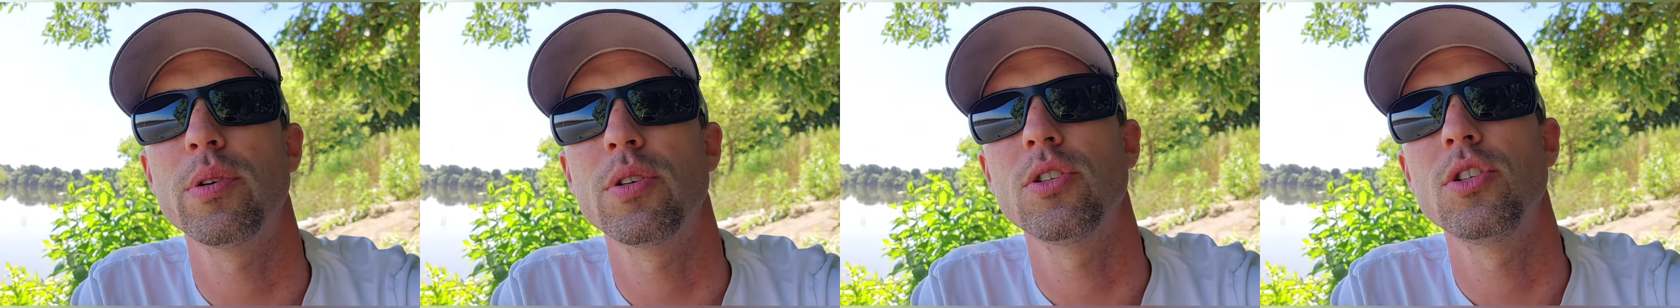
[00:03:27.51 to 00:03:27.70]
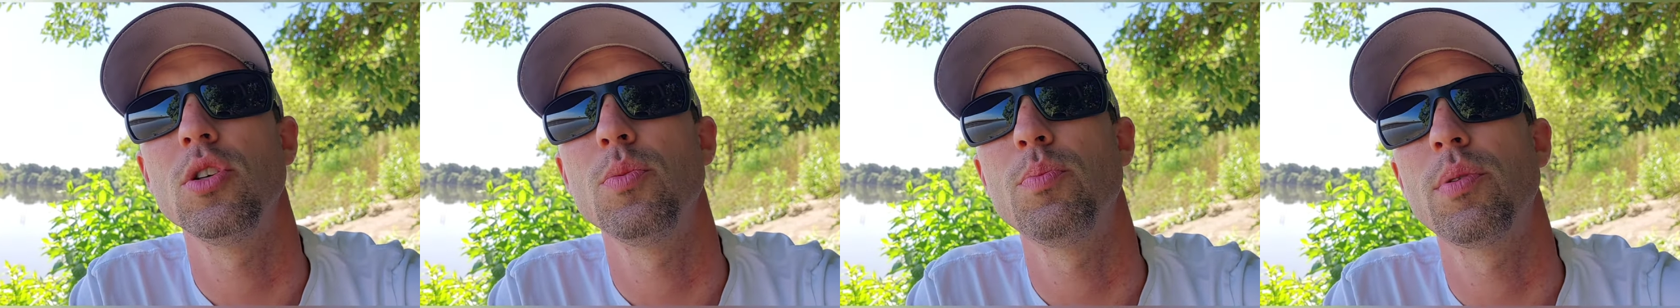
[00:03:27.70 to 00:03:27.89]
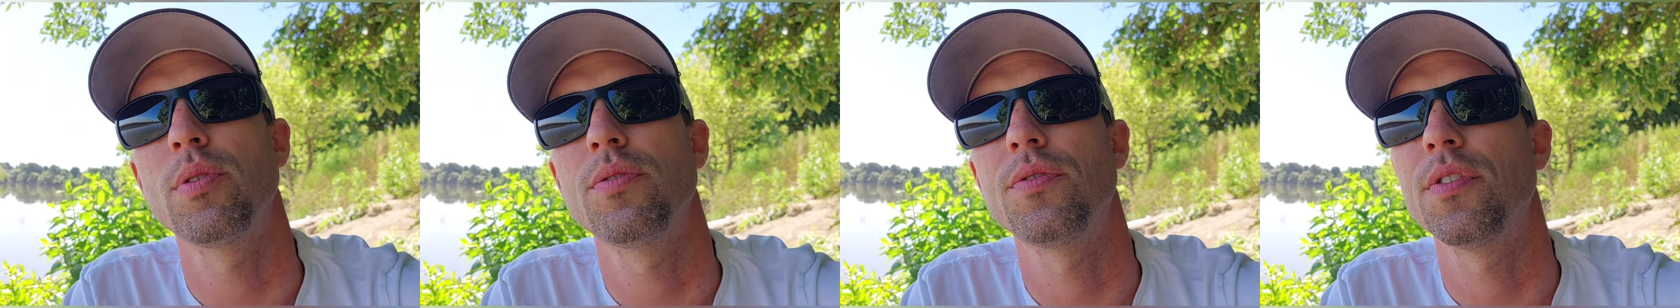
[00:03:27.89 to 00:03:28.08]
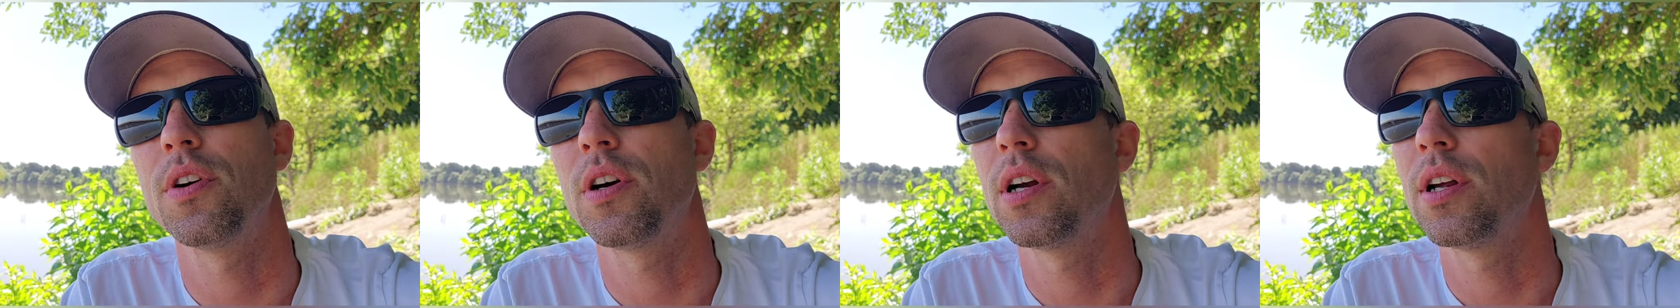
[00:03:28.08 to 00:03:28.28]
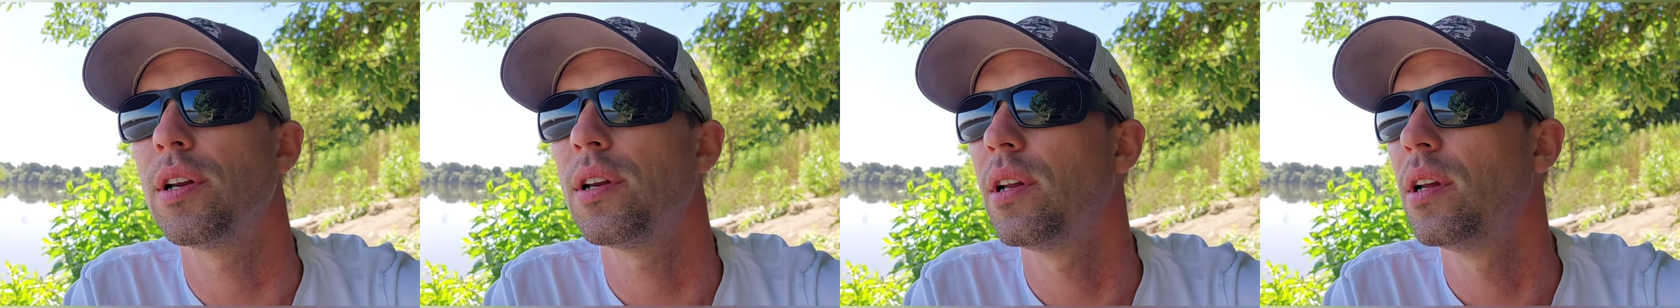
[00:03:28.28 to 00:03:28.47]
super
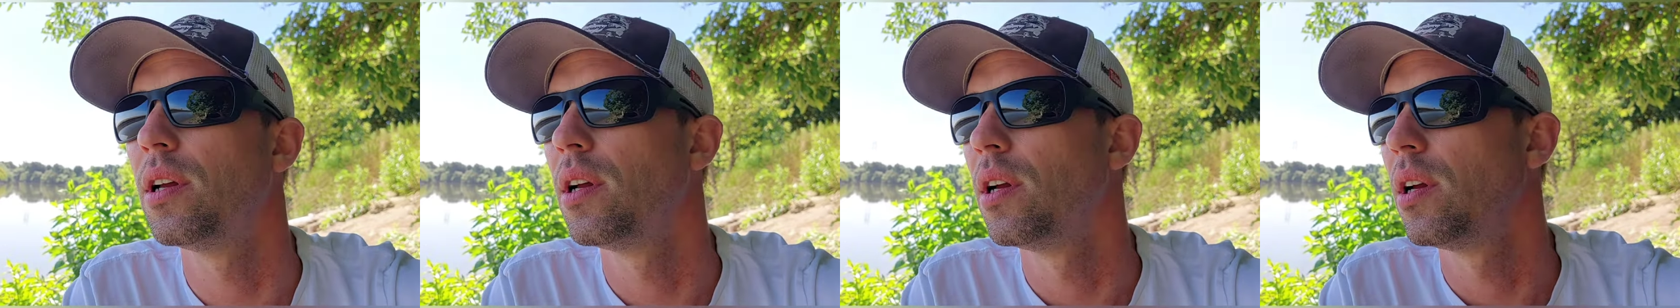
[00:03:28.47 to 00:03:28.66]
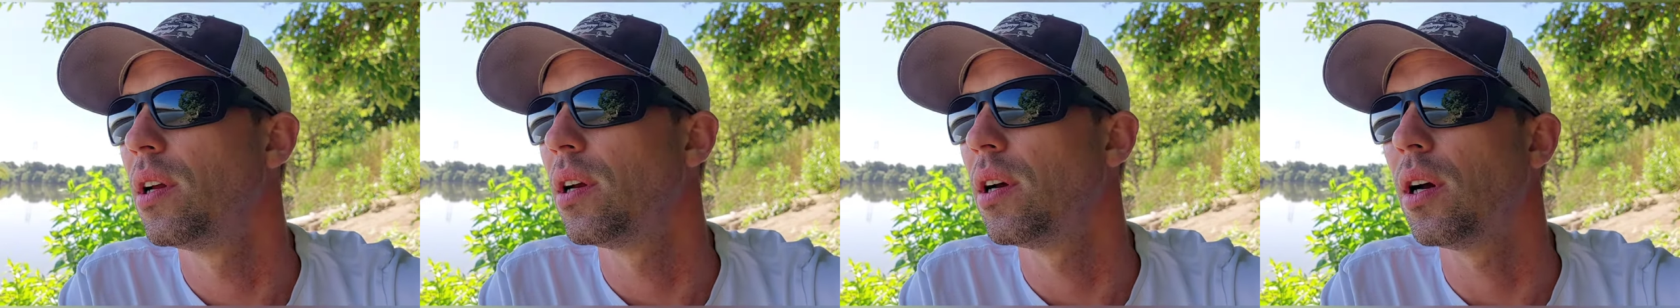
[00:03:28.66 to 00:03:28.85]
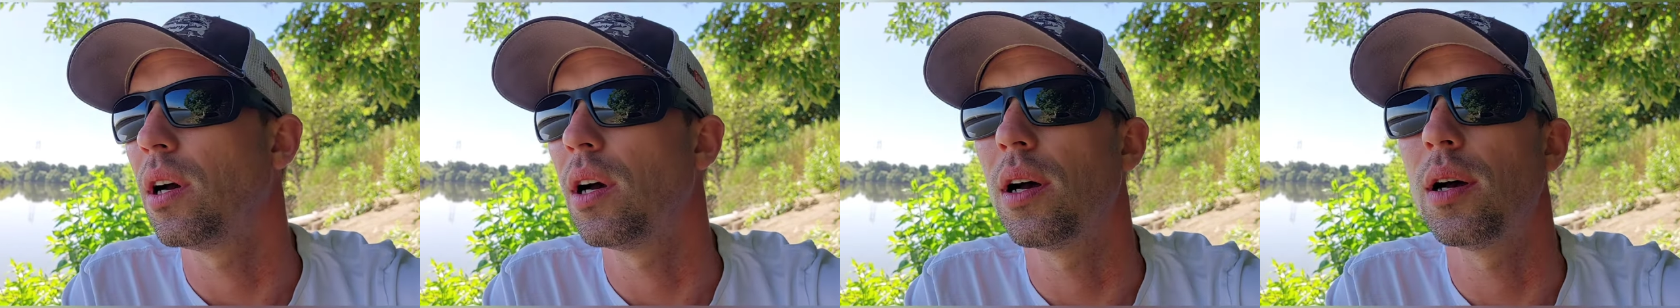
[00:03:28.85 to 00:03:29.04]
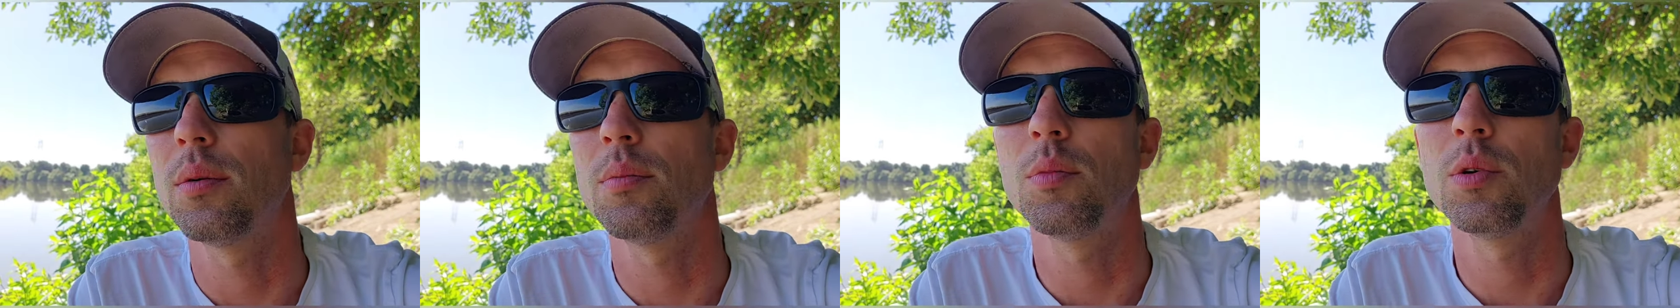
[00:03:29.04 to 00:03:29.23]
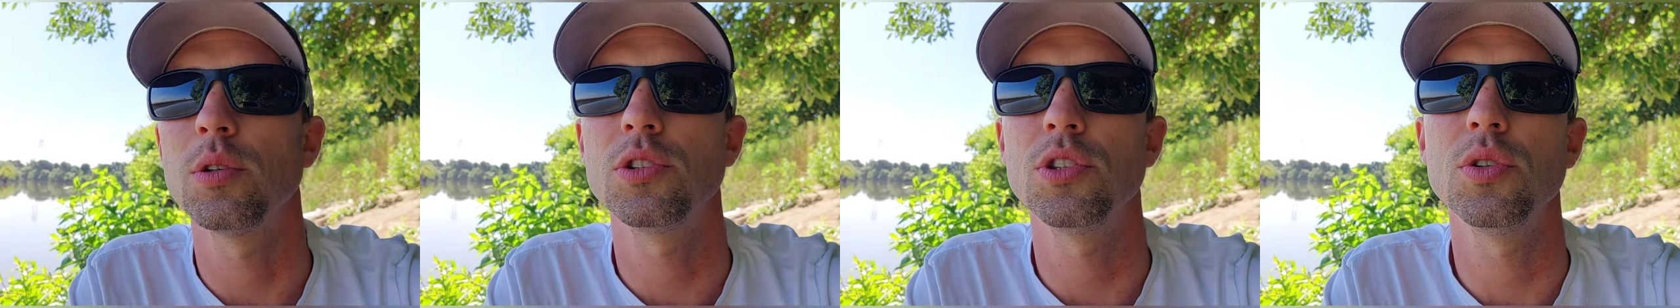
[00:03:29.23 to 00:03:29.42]
fun
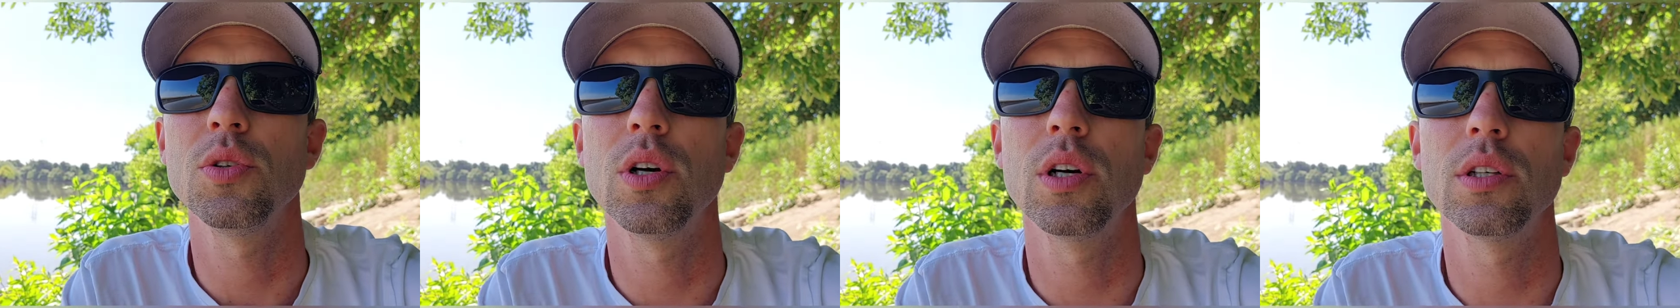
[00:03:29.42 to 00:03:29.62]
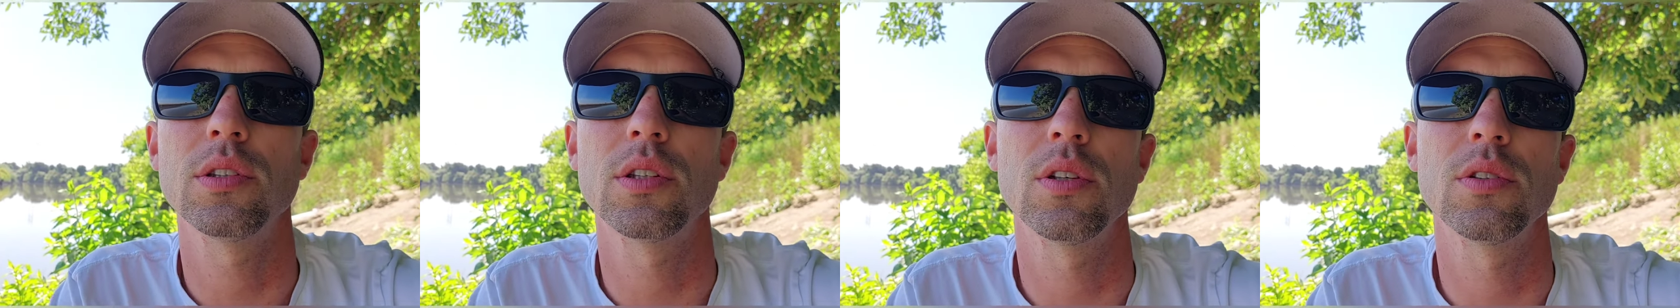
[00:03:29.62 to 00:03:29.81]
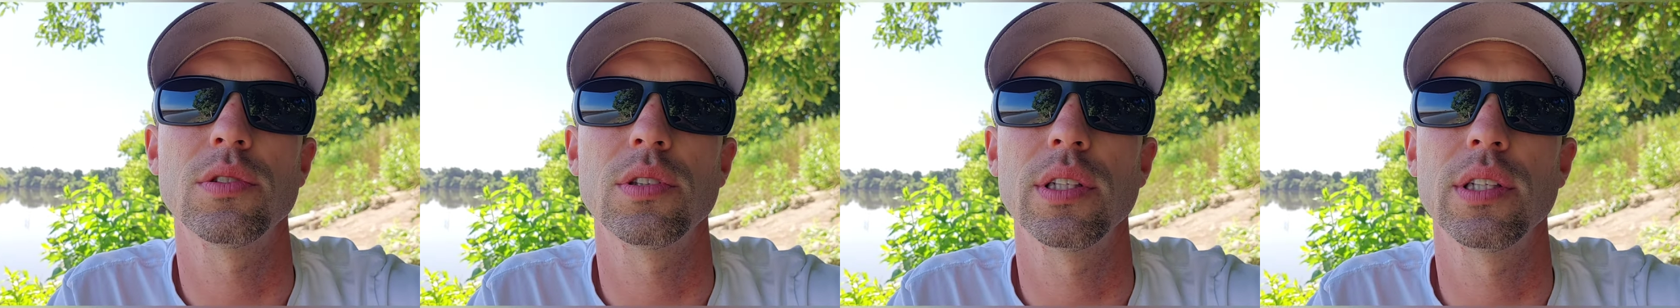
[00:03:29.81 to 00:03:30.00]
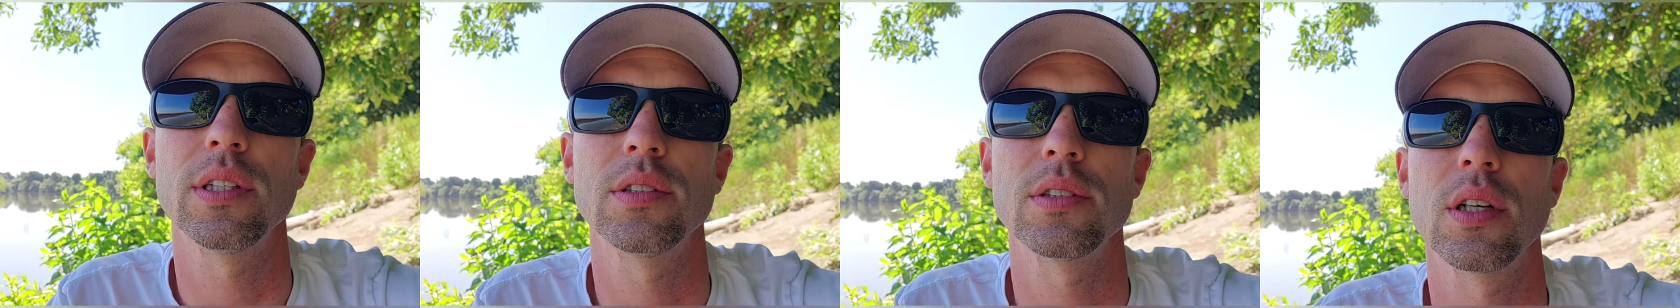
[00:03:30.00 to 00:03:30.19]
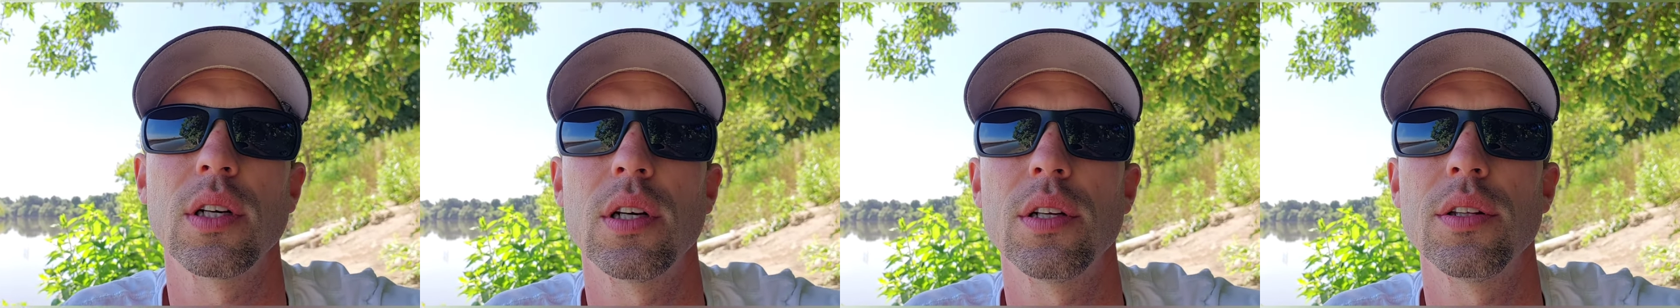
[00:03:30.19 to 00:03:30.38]
um, once you hook those
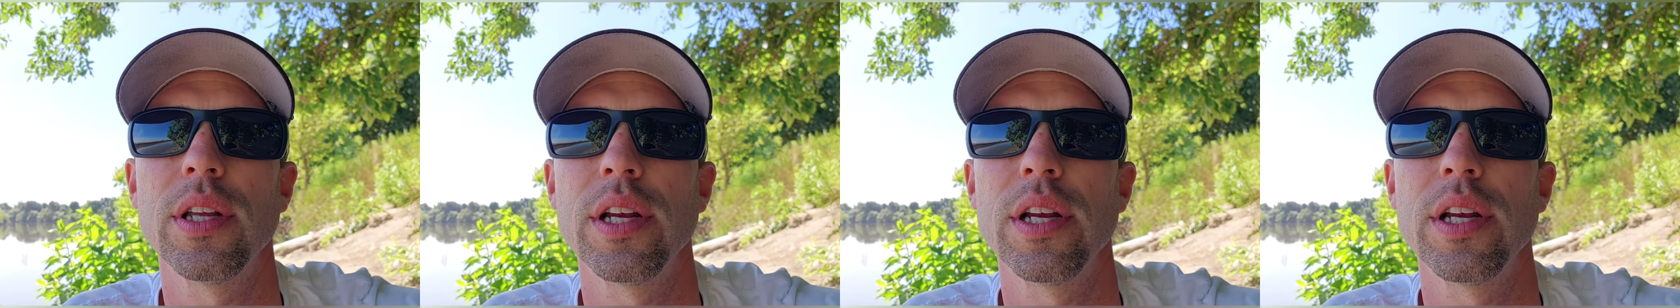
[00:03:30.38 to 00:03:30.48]
things on.